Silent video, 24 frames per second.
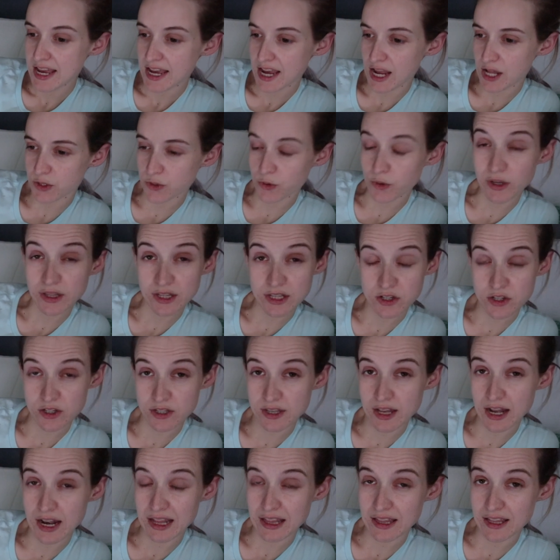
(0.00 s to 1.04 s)
it's really just
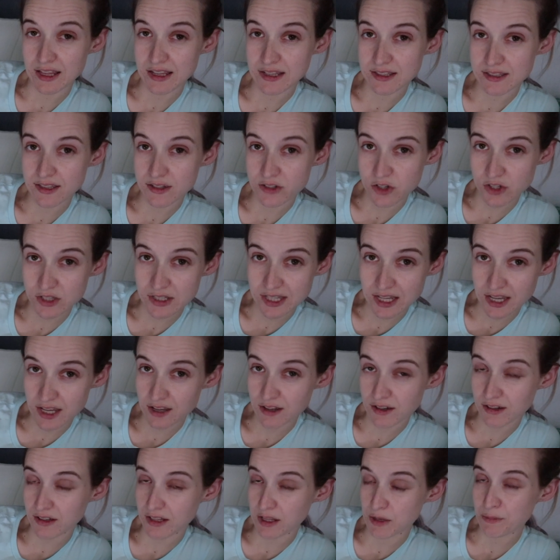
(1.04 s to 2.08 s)
letting the incisions
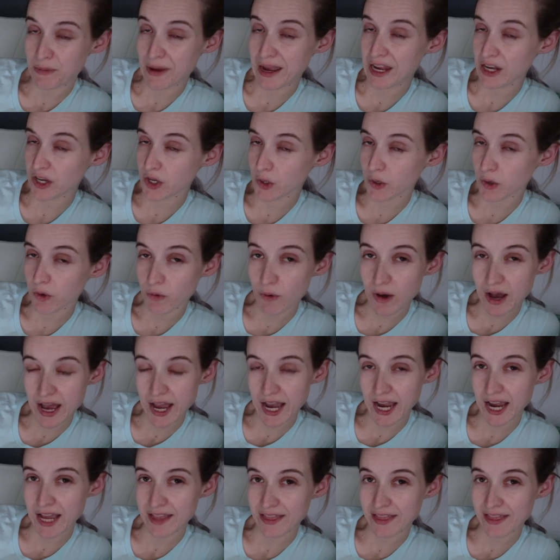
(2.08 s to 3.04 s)
heal and pain go away,